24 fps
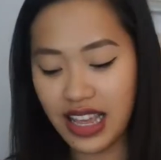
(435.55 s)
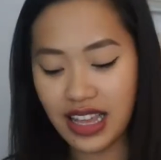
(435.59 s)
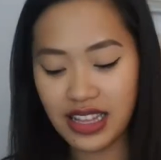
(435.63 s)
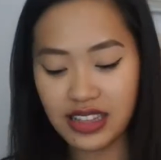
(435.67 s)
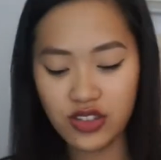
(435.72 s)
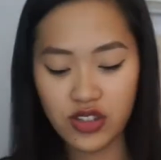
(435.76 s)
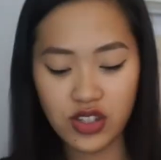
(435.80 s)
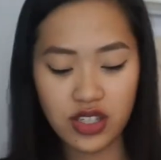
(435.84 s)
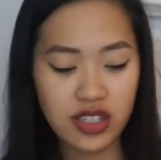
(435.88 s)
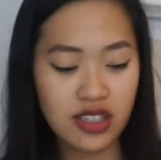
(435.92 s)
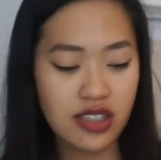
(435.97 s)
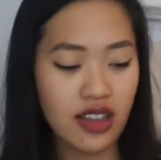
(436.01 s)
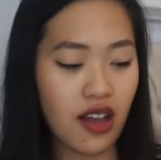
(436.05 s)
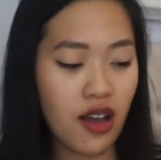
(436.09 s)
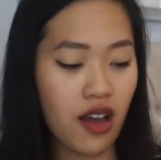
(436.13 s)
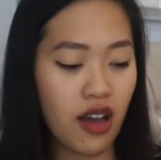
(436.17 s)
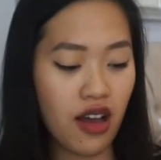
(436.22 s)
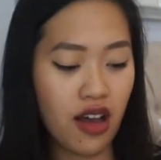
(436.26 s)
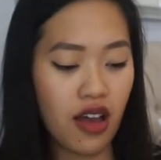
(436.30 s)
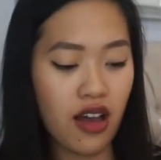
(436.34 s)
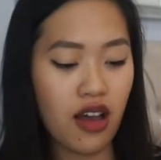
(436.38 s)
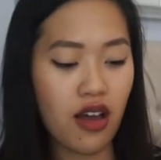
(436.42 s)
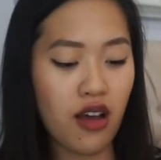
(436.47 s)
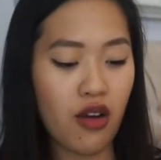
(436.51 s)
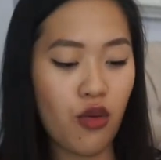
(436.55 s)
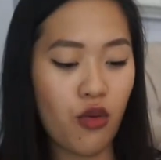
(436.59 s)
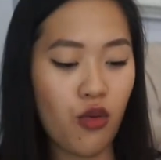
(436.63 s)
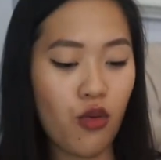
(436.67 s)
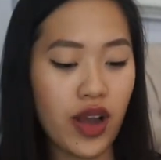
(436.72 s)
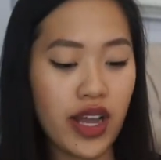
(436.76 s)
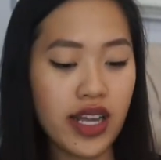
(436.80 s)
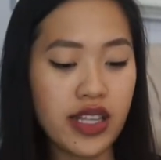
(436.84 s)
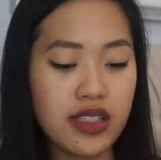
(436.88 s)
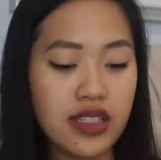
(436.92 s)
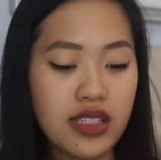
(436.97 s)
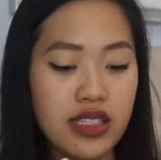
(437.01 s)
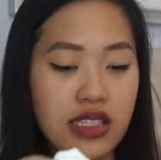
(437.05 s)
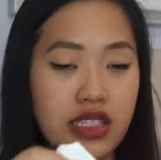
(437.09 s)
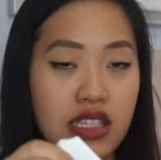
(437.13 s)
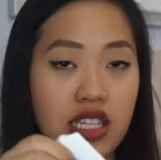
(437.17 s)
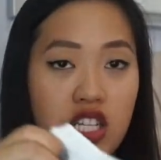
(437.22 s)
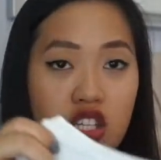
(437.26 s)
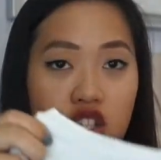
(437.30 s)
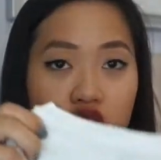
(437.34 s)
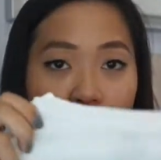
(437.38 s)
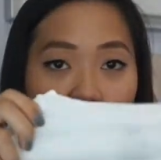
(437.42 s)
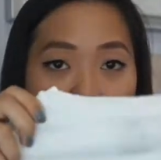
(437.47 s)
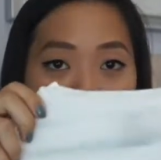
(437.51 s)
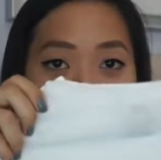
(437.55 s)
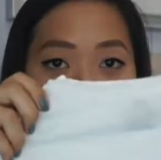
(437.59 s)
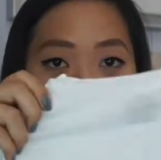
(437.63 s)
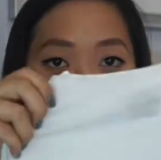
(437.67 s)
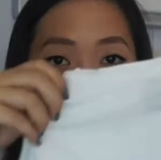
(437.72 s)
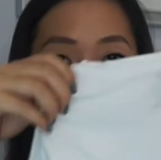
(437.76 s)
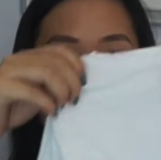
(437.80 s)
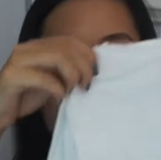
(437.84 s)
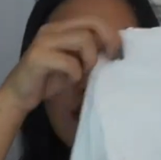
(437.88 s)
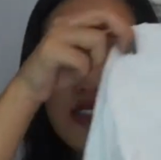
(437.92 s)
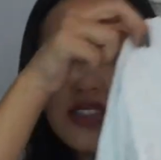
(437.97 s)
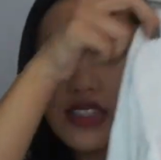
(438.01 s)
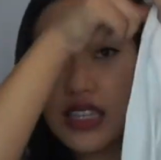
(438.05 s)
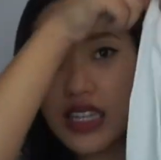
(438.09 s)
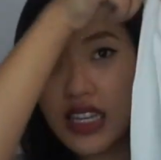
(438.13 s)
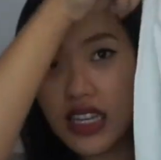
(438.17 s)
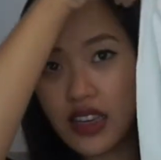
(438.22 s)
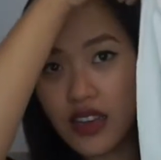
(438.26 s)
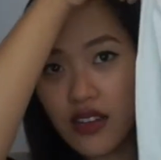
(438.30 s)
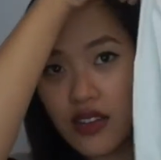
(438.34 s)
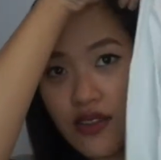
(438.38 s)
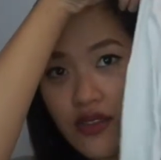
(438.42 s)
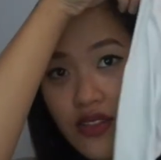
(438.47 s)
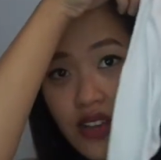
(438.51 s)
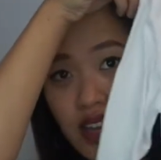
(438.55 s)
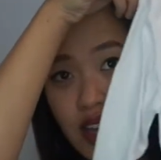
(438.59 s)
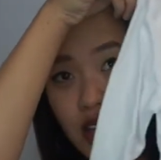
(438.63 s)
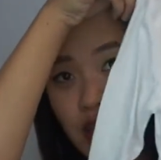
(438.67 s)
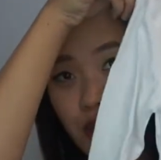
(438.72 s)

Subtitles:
And just a white t-shirt long sleeve